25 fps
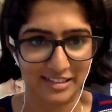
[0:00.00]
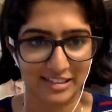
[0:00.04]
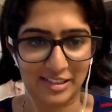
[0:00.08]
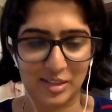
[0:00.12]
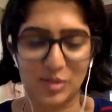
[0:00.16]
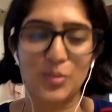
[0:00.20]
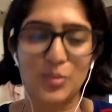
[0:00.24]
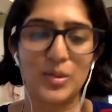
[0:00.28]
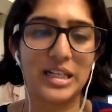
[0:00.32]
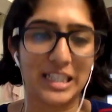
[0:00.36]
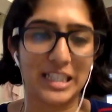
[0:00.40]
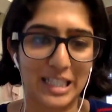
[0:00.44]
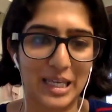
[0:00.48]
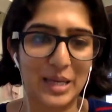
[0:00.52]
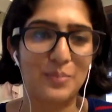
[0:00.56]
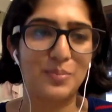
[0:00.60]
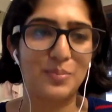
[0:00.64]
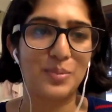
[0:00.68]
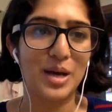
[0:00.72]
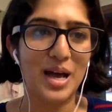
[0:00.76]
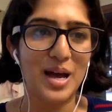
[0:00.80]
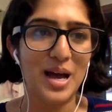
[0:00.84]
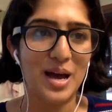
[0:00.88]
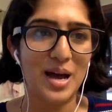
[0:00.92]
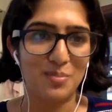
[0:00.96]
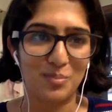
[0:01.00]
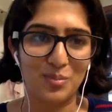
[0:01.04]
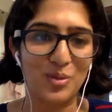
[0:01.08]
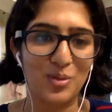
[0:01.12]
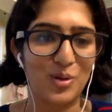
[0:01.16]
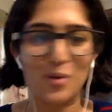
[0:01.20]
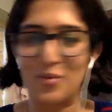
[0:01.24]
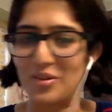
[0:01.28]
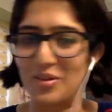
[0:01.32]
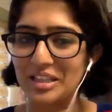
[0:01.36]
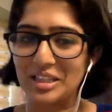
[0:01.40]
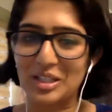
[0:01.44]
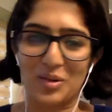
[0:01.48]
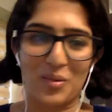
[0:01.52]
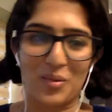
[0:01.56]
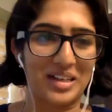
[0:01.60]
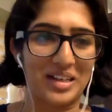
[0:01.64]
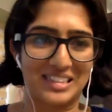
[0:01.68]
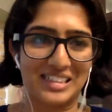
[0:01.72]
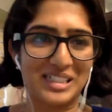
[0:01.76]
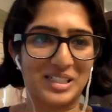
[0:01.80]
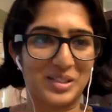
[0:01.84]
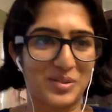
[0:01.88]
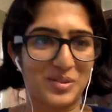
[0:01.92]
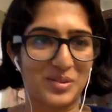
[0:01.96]
So we'll keep moving the
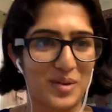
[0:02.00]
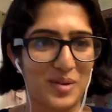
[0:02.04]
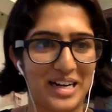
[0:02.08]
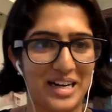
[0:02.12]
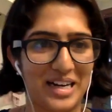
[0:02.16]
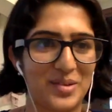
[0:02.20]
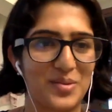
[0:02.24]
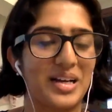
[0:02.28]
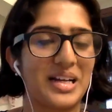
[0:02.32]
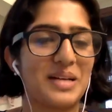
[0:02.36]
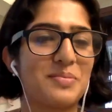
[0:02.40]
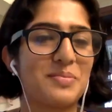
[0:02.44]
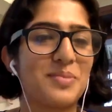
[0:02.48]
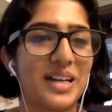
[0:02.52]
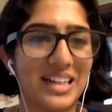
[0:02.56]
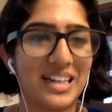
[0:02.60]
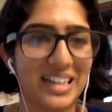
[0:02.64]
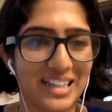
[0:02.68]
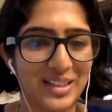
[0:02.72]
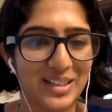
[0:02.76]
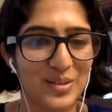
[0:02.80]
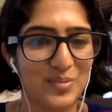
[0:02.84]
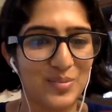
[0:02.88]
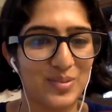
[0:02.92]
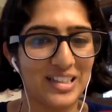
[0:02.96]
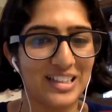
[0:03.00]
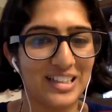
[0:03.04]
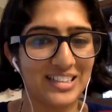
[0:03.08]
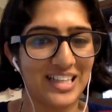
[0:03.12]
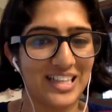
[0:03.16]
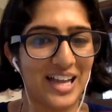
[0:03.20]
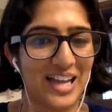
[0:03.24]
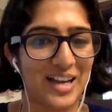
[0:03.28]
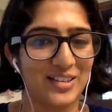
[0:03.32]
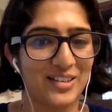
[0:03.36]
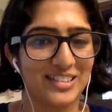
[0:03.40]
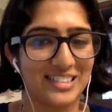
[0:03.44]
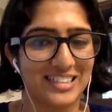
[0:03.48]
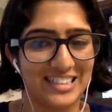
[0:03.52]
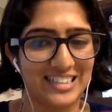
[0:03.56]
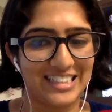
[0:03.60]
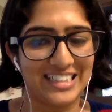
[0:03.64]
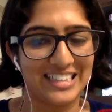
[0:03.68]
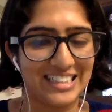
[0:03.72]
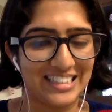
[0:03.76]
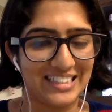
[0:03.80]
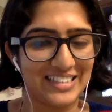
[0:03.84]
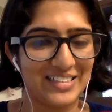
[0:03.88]
questions very quick. Prerna, can you please share your screen?